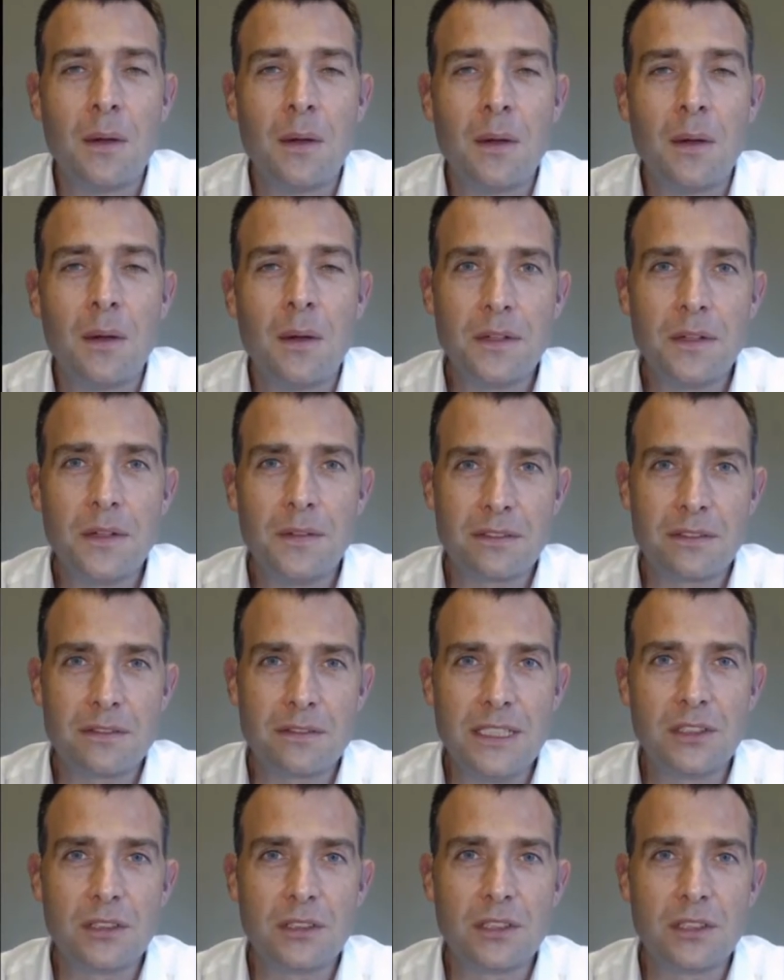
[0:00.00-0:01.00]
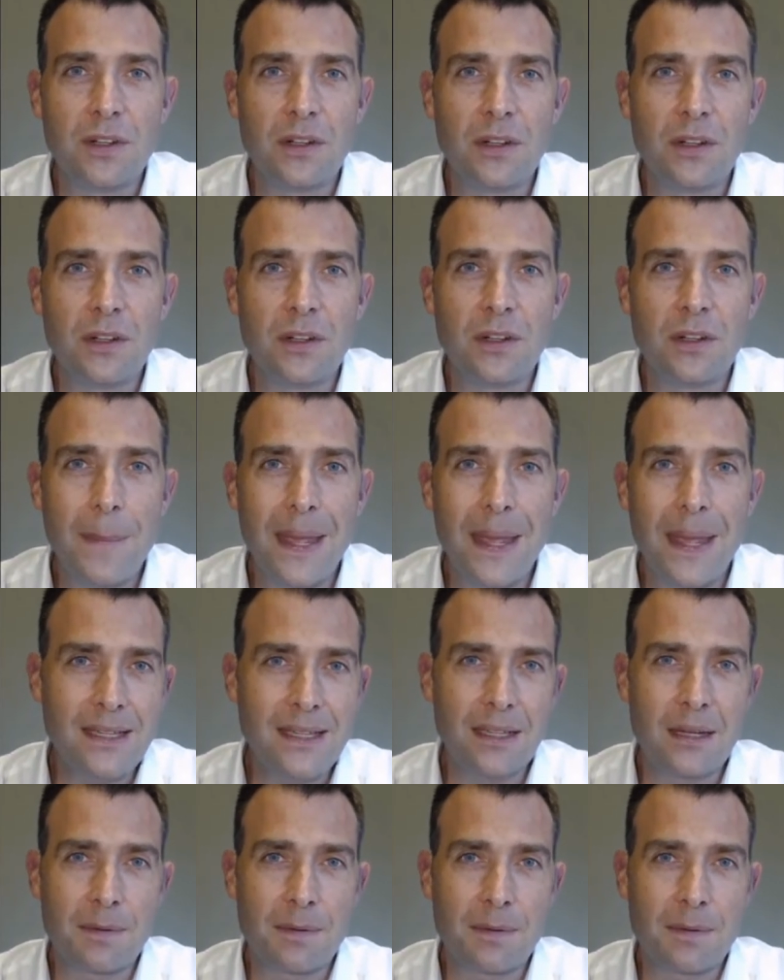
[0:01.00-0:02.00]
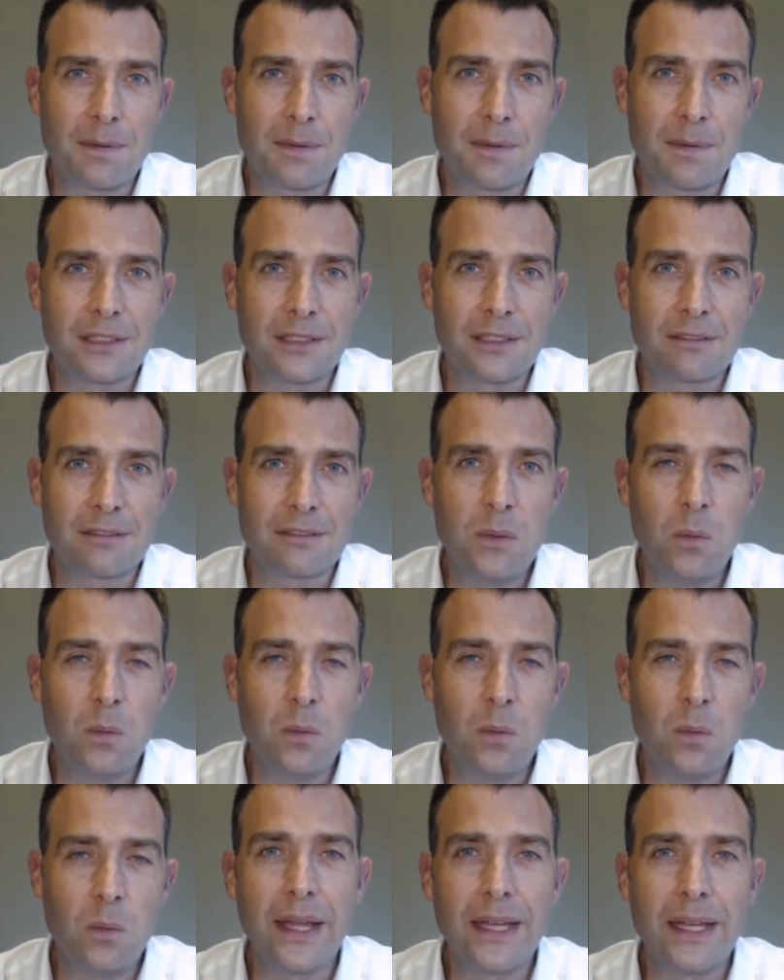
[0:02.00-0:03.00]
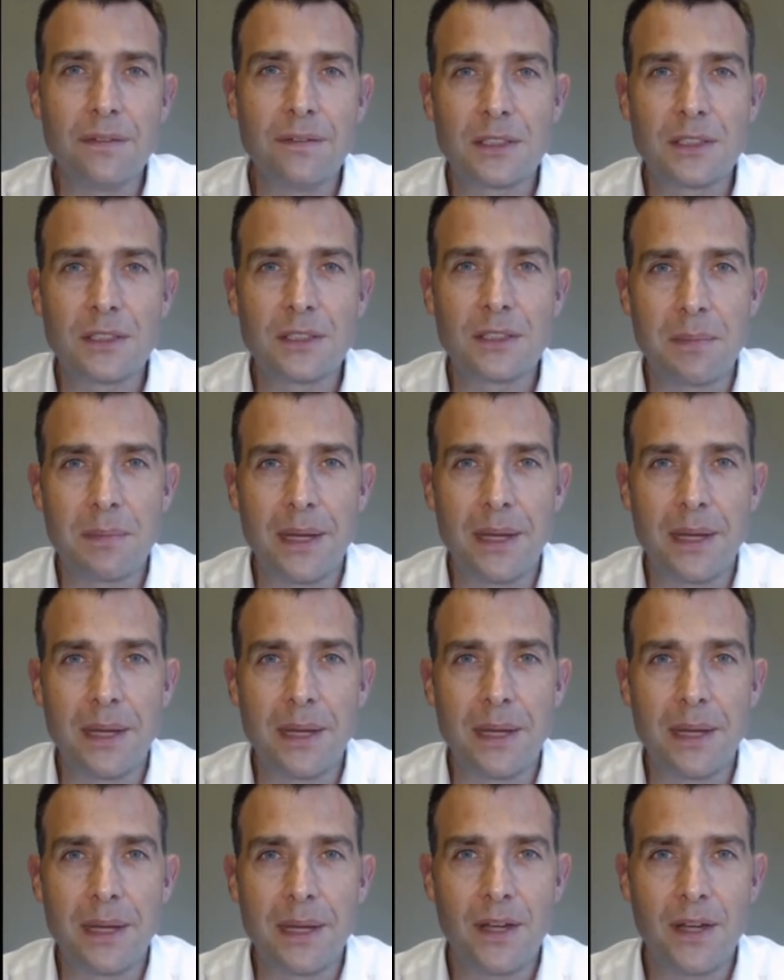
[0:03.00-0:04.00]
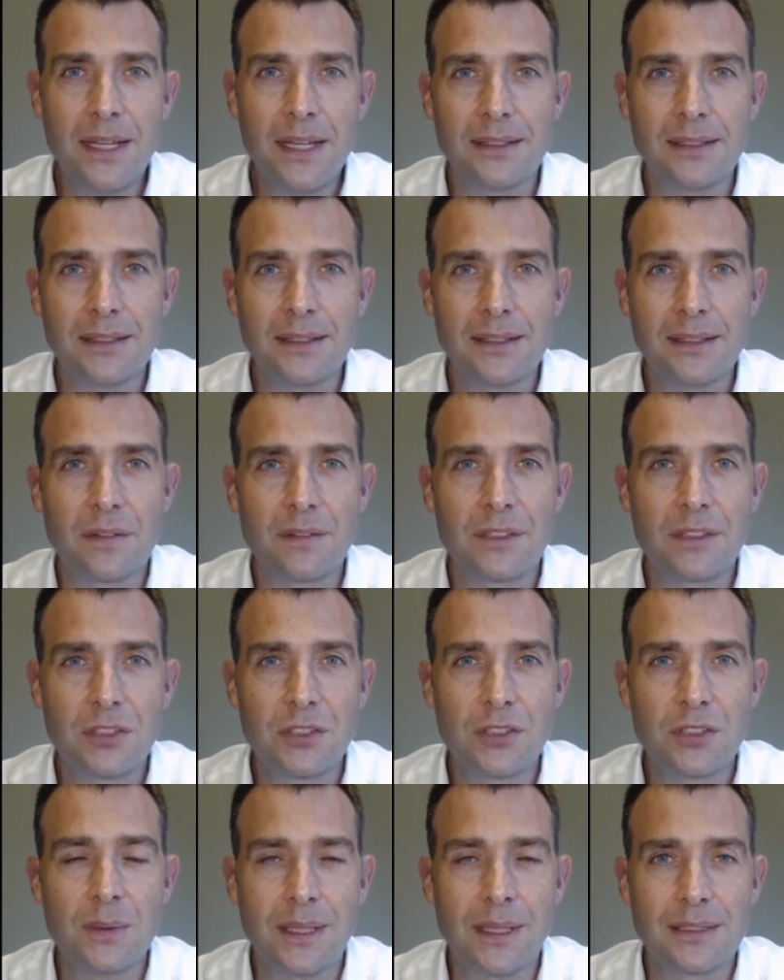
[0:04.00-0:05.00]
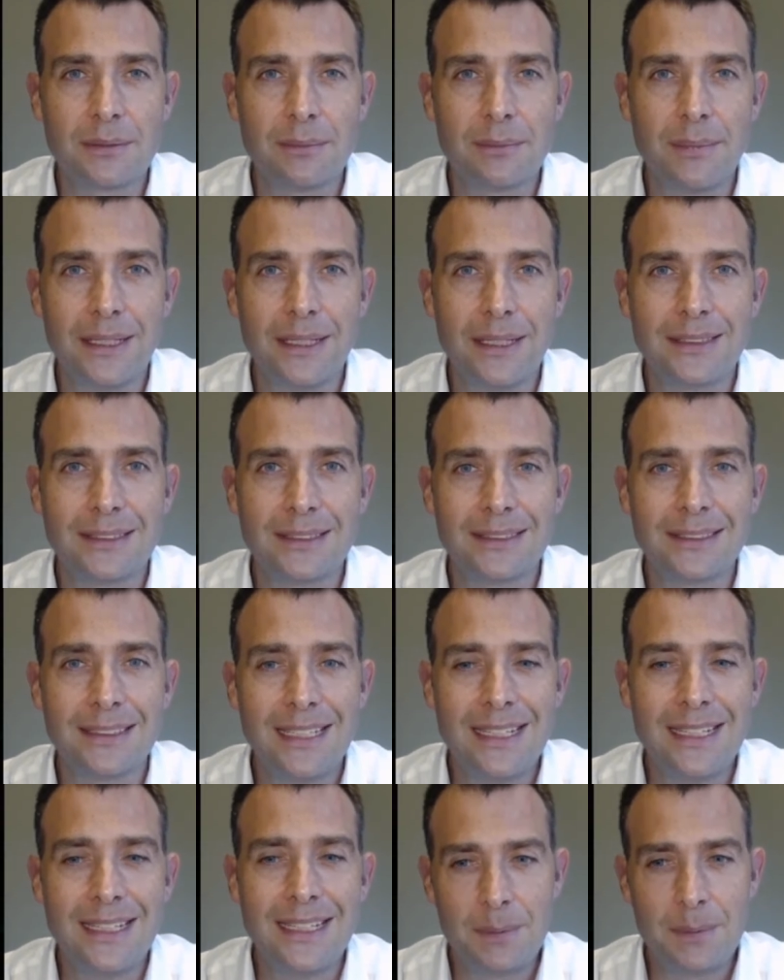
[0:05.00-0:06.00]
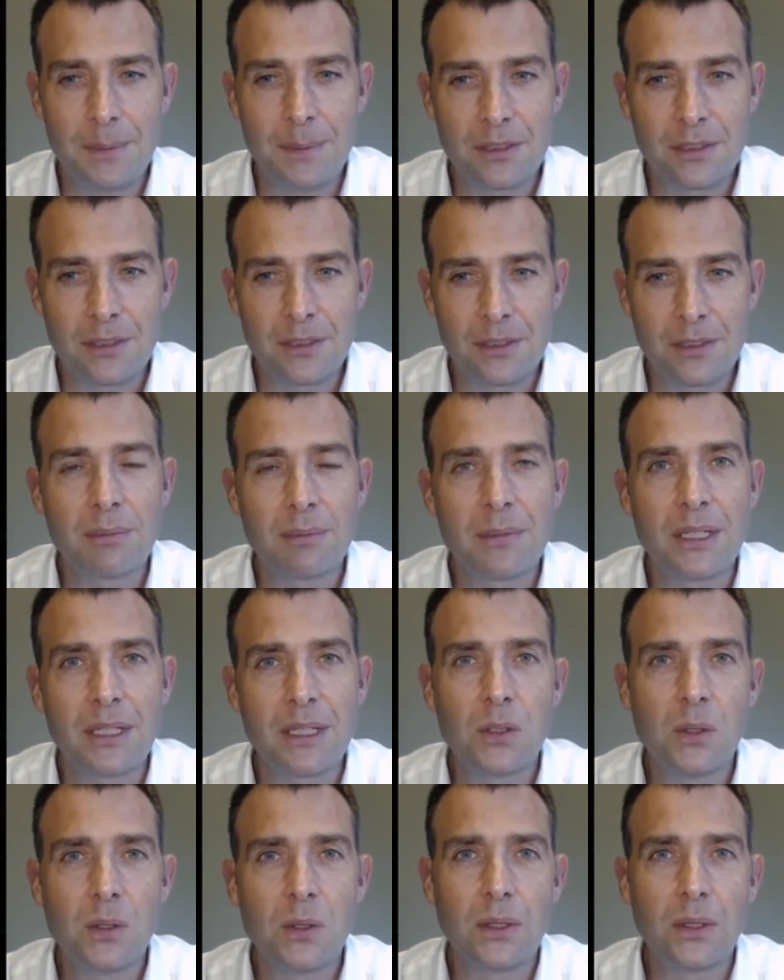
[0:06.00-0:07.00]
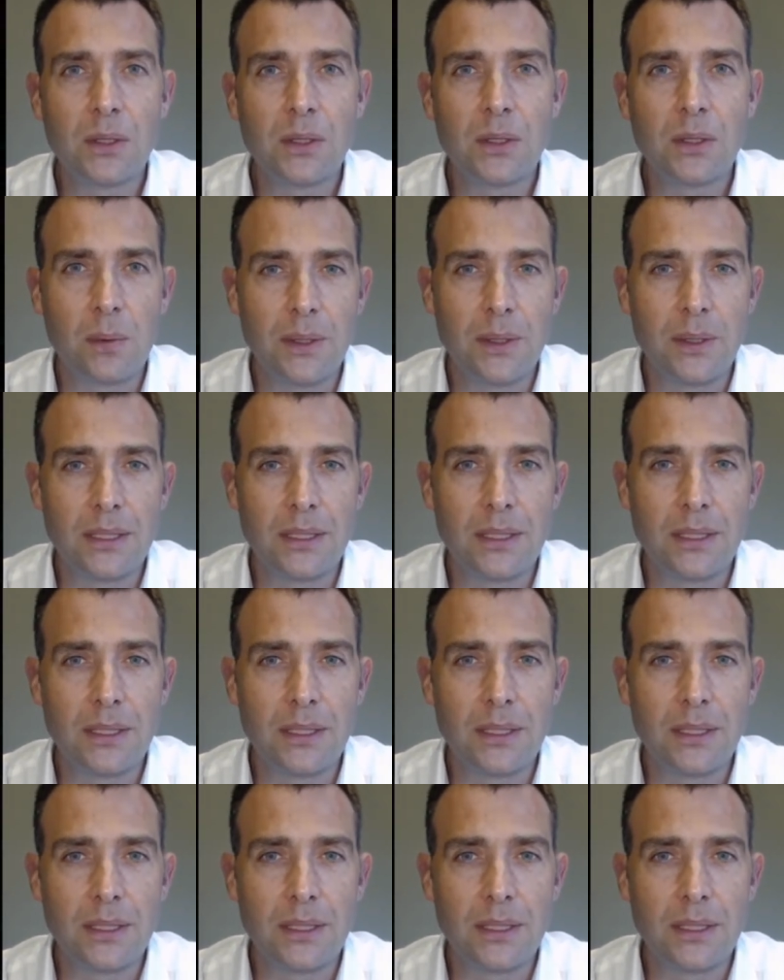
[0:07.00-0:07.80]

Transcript: One of the reasons for making a price, and really why investment banks provide this service to asset managers, is because of something called liquidity.